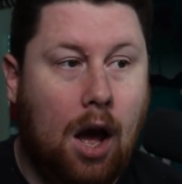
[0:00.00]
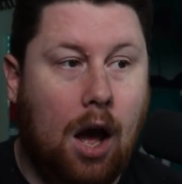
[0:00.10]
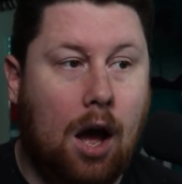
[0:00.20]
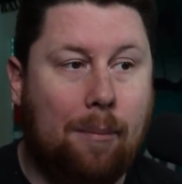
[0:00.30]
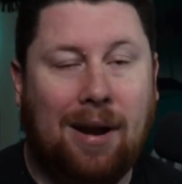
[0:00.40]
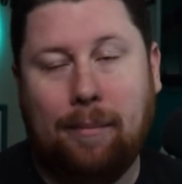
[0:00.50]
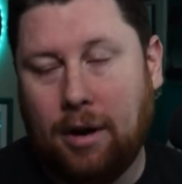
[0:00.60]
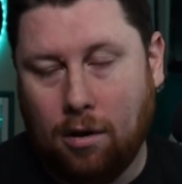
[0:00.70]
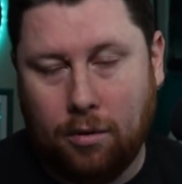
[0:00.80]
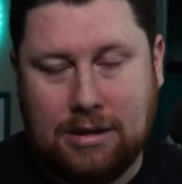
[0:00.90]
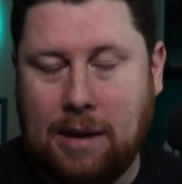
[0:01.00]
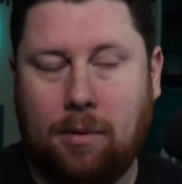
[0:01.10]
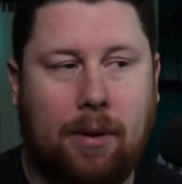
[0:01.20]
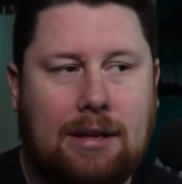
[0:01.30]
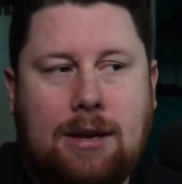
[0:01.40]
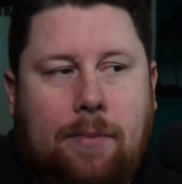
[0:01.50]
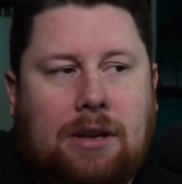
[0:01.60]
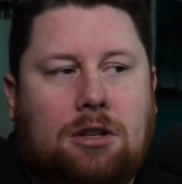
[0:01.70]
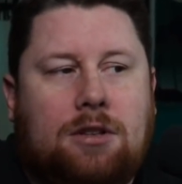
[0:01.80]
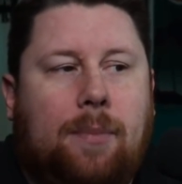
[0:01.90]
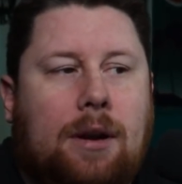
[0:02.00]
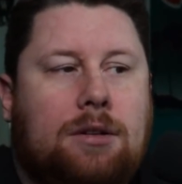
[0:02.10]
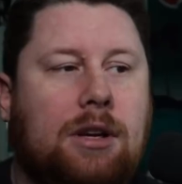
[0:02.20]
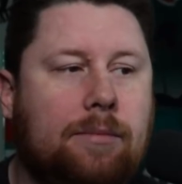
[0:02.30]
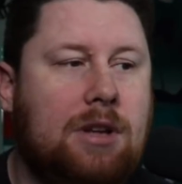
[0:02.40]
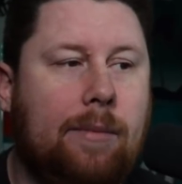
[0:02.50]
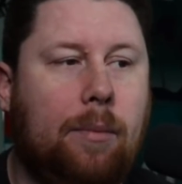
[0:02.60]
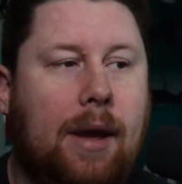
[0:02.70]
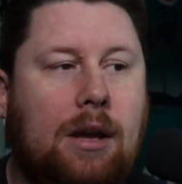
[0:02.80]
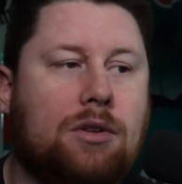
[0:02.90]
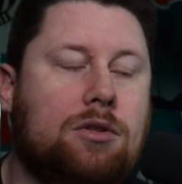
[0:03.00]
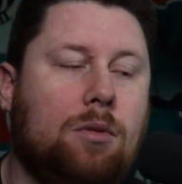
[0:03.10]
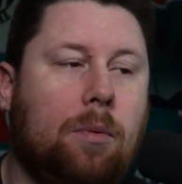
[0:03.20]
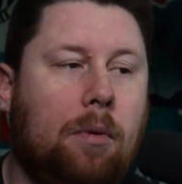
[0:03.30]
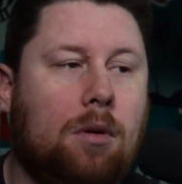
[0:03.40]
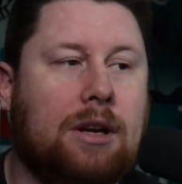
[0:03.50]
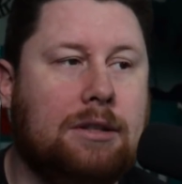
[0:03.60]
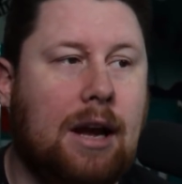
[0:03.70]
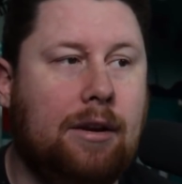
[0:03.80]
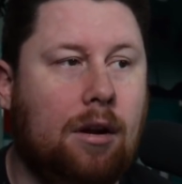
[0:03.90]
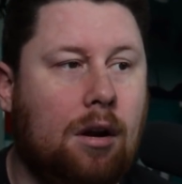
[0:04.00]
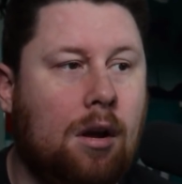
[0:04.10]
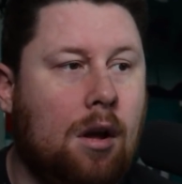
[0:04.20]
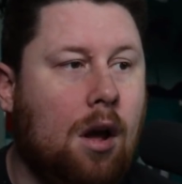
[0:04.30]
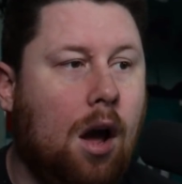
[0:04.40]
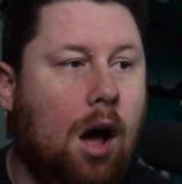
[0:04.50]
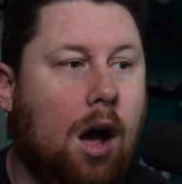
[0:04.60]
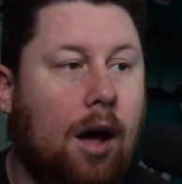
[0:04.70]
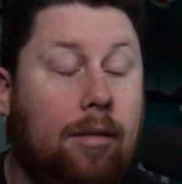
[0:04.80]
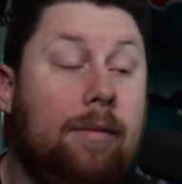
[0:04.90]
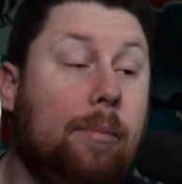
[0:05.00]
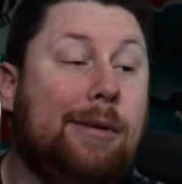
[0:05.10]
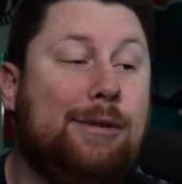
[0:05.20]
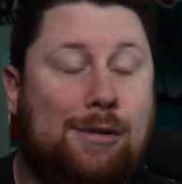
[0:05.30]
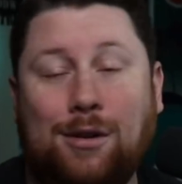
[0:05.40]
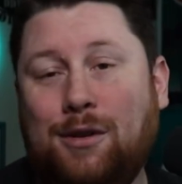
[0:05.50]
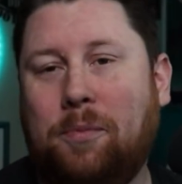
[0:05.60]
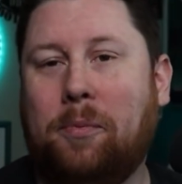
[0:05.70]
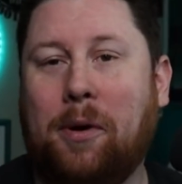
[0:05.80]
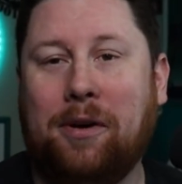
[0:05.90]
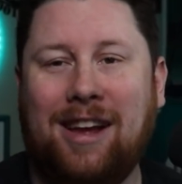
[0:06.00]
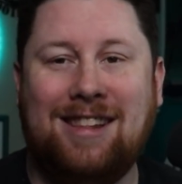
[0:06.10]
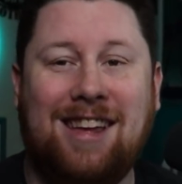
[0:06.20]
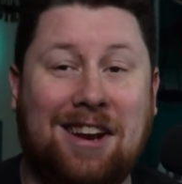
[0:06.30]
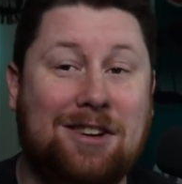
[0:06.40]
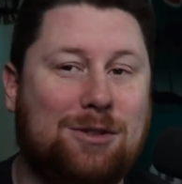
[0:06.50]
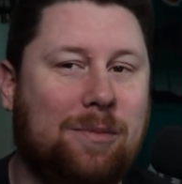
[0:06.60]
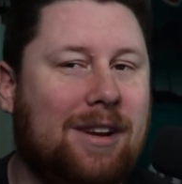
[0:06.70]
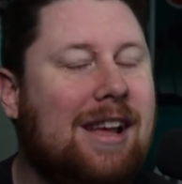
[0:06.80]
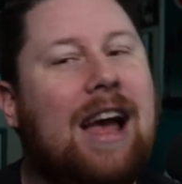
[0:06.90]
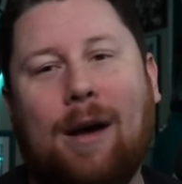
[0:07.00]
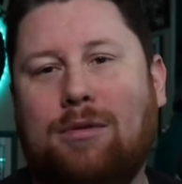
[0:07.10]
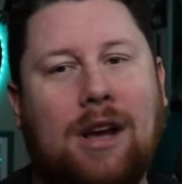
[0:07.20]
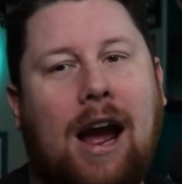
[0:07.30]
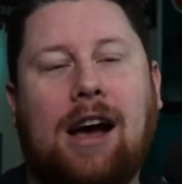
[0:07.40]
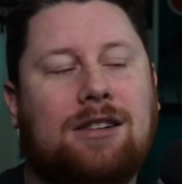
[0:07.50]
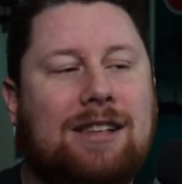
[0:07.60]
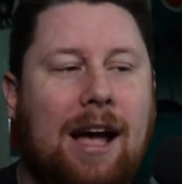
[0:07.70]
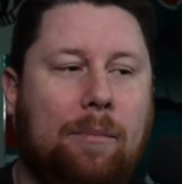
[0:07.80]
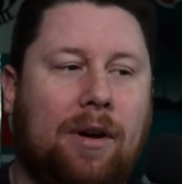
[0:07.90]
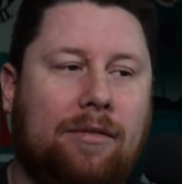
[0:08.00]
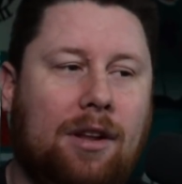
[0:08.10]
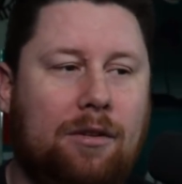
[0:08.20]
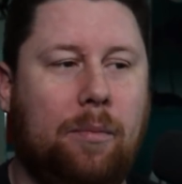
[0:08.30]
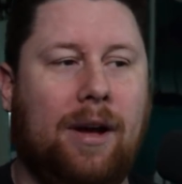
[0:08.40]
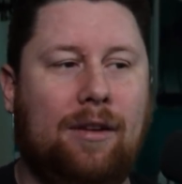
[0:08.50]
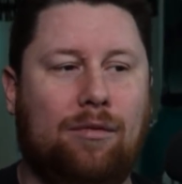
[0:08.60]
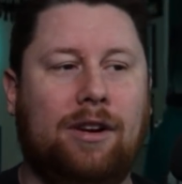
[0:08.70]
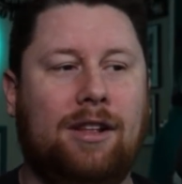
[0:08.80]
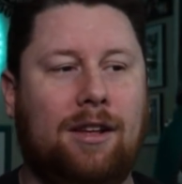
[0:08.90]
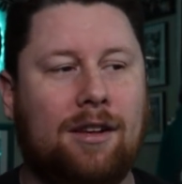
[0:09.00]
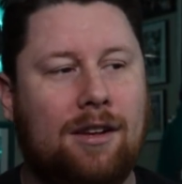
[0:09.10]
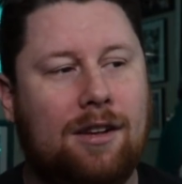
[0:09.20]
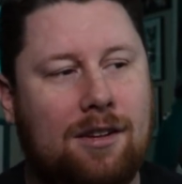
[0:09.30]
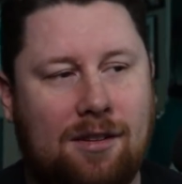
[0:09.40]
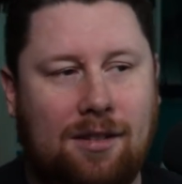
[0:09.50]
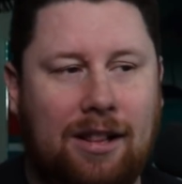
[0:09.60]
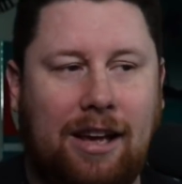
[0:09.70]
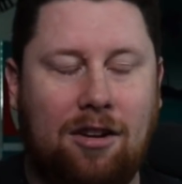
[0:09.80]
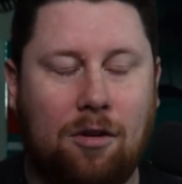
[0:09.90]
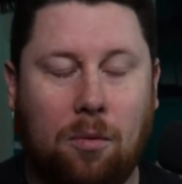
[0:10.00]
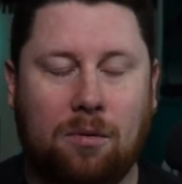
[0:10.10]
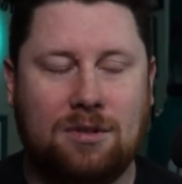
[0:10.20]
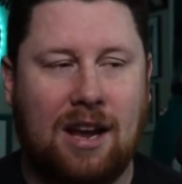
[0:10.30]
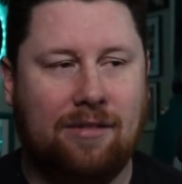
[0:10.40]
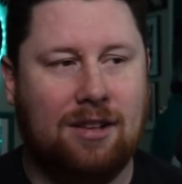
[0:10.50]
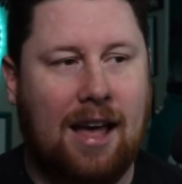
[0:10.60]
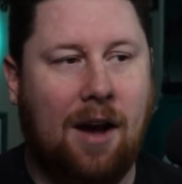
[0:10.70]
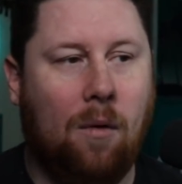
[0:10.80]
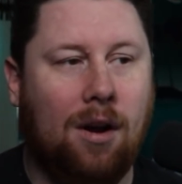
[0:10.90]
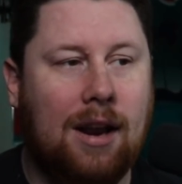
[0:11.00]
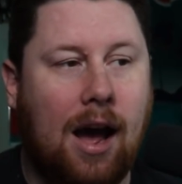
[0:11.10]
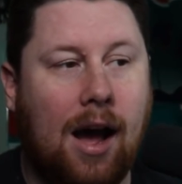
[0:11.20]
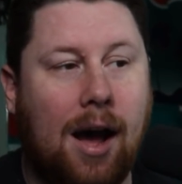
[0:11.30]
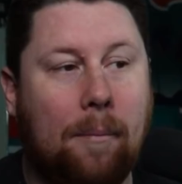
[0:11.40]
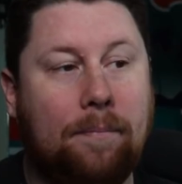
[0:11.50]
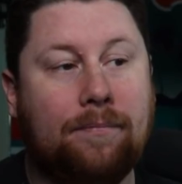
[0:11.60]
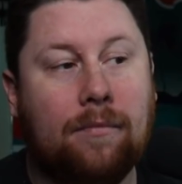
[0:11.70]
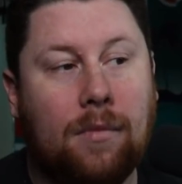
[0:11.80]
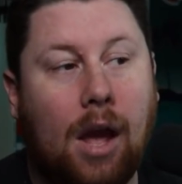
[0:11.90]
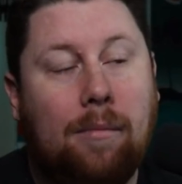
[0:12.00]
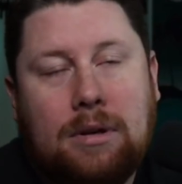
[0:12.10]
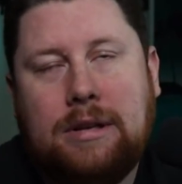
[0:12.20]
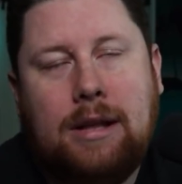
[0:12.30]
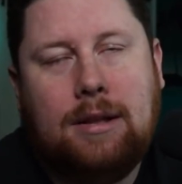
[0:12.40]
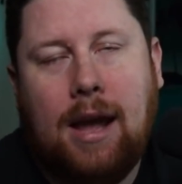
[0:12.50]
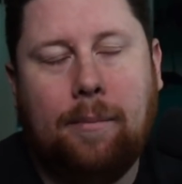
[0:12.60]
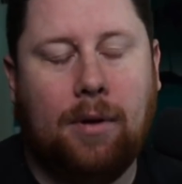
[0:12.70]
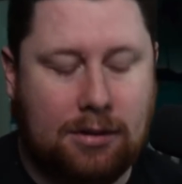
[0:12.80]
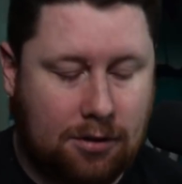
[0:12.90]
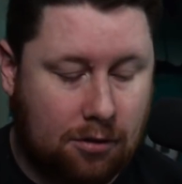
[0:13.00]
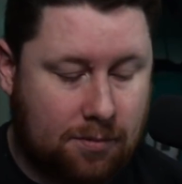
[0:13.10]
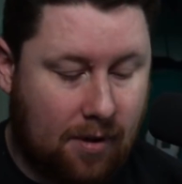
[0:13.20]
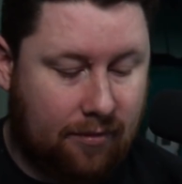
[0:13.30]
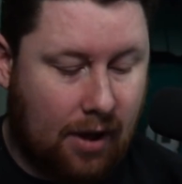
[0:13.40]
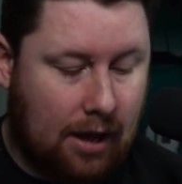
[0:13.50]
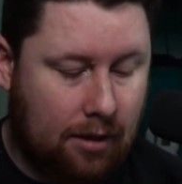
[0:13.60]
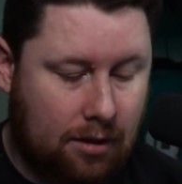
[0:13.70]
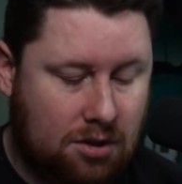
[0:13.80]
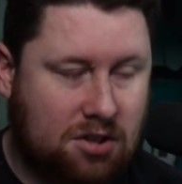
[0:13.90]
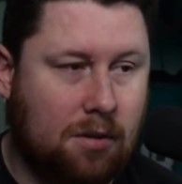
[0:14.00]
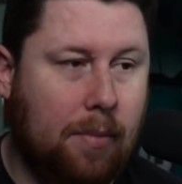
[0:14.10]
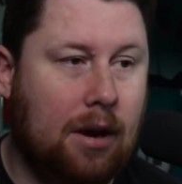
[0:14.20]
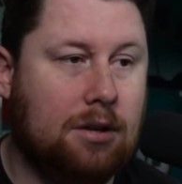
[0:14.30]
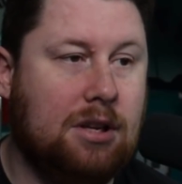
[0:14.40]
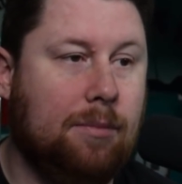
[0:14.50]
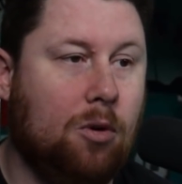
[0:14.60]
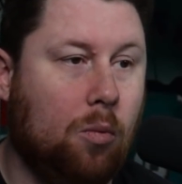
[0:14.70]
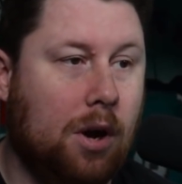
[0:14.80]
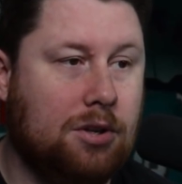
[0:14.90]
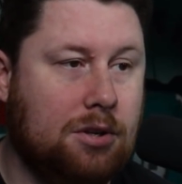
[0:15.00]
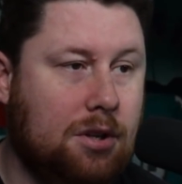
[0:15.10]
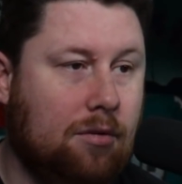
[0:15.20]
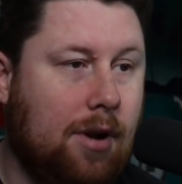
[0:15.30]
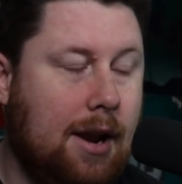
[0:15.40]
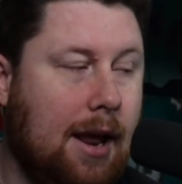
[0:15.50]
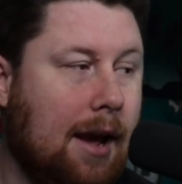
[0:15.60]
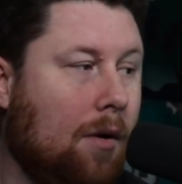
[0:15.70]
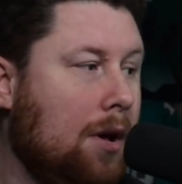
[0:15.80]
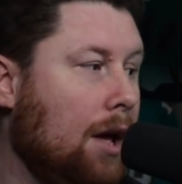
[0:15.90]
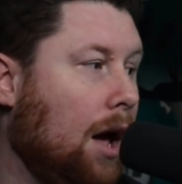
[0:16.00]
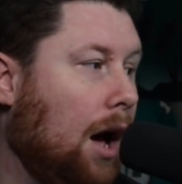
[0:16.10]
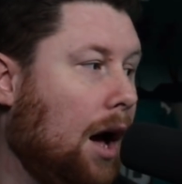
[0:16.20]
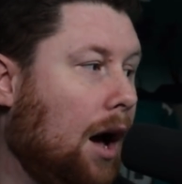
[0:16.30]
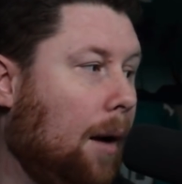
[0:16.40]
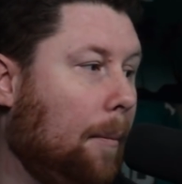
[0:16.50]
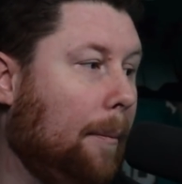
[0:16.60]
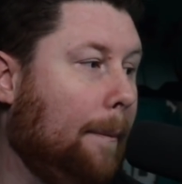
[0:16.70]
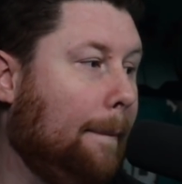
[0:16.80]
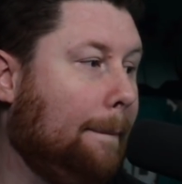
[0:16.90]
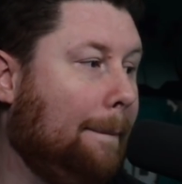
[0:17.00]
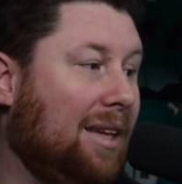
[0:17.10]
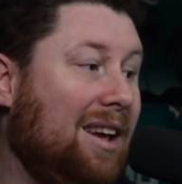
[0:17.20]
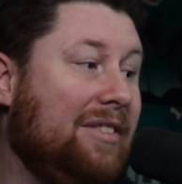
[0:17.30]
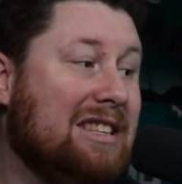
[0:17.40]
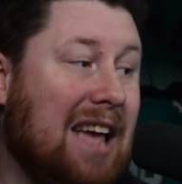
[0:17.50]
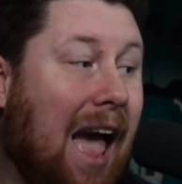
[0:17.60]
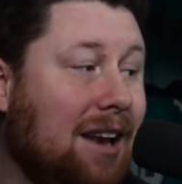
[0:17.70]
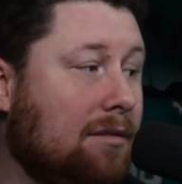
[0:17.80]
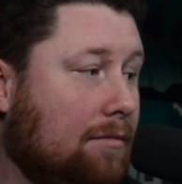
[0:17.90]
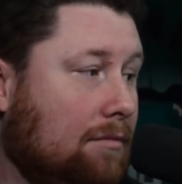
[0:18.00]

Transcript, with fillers: Uh, but I'm going to go with Tampa Bay. Tampa Bay is just a better team. Tampa Bay is Super Bowl contender. Uh, I thought the Bills were Super Bowl contenders, but I'm sorry. I'll stop, Buffalo. You're probably really licking your wounds after that one. Um, I'm going to take Tampa. So is my father. They're just a better team than Washington right now. Um, they're giving ten